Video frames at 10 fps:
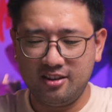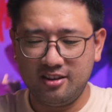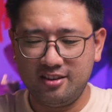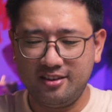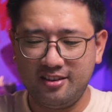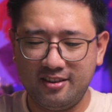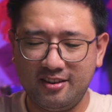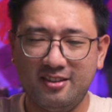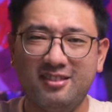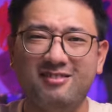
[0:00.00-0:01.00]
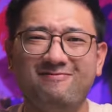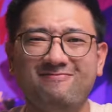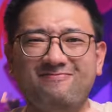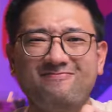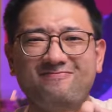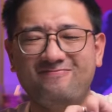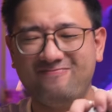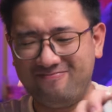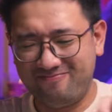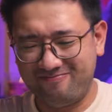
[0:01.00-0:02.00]

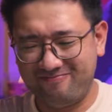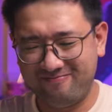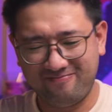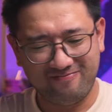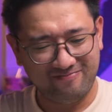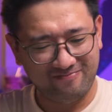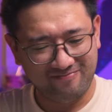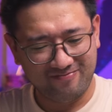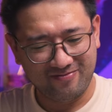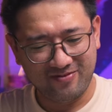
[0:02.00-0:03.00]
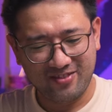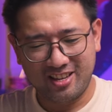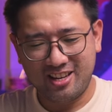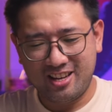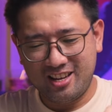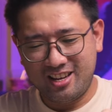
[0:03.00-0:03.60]
[no speech]